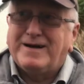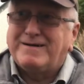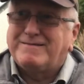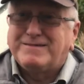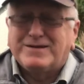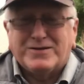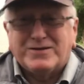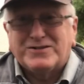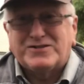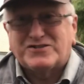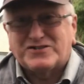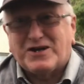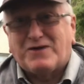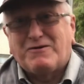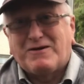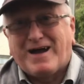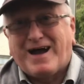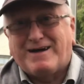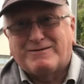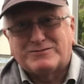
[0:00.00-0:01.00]
I'm going to show
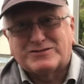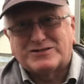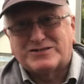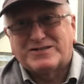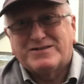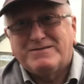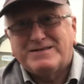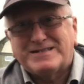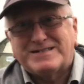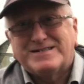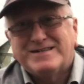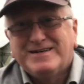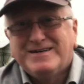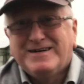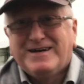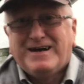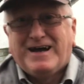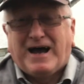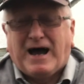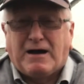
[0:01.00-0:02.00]
you how to do it.
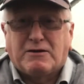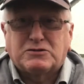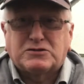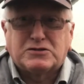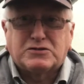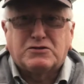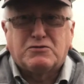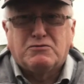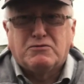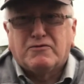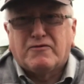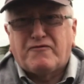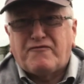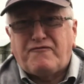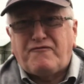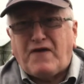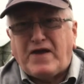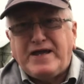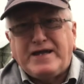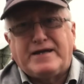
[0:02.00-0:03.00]
How to do
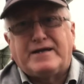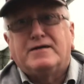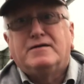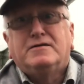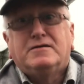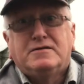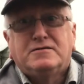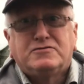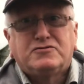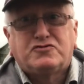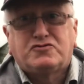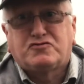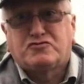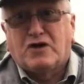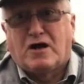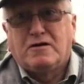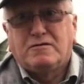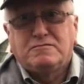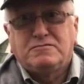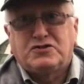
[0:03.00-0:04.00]
fake
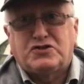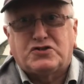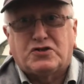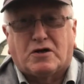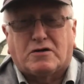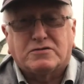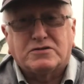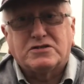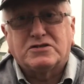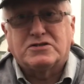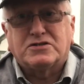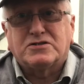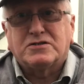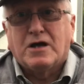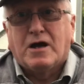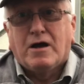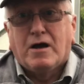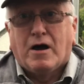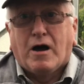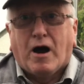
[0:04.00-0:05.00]
drone shots
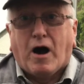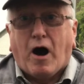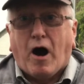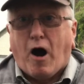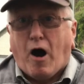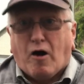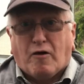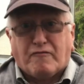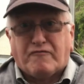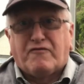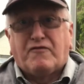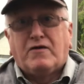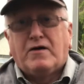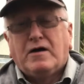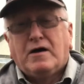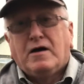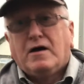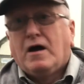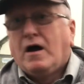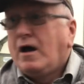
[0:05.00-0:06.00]
of
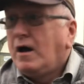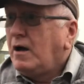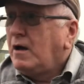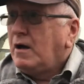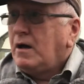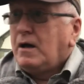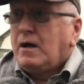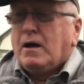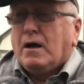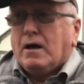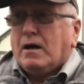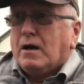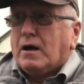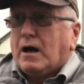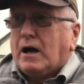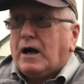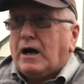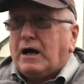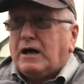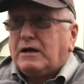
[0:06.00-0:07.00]

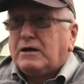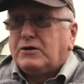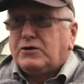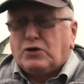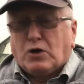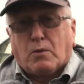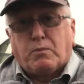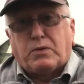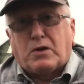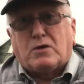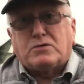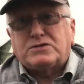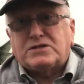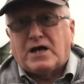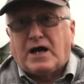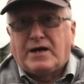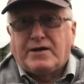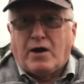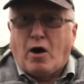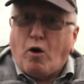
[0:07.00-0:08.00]
uh, your plot
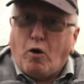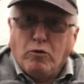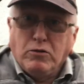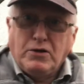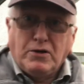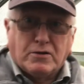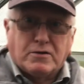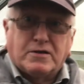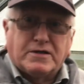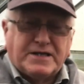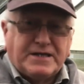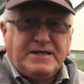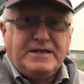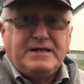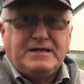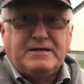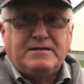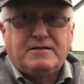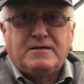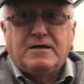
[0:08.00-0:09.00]
and all you're going to
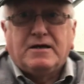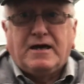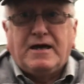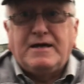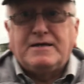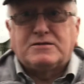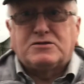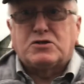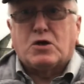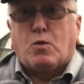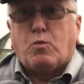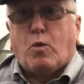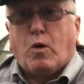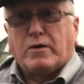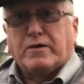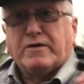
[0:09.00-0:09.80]
need is one